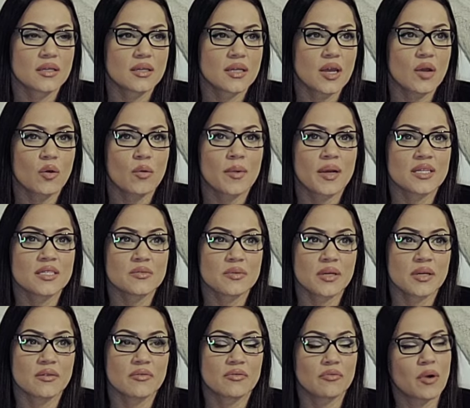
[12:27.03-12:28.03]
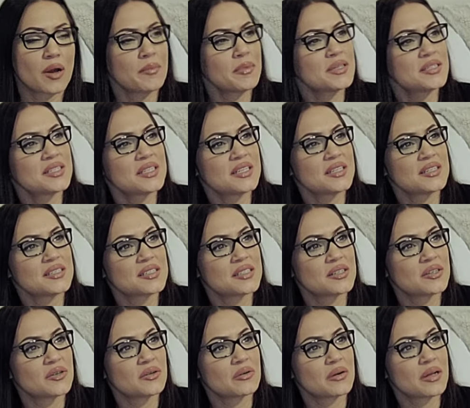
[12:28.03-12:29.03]
It reminds me of, why am I seeing
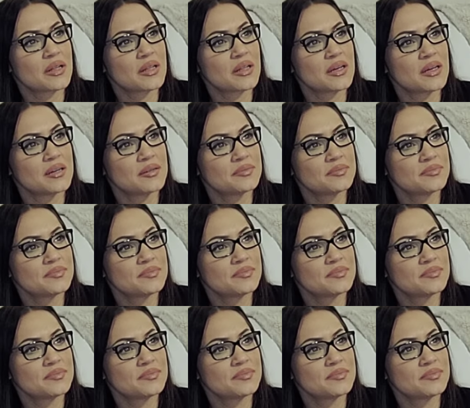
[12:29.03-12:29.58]
Cinderella?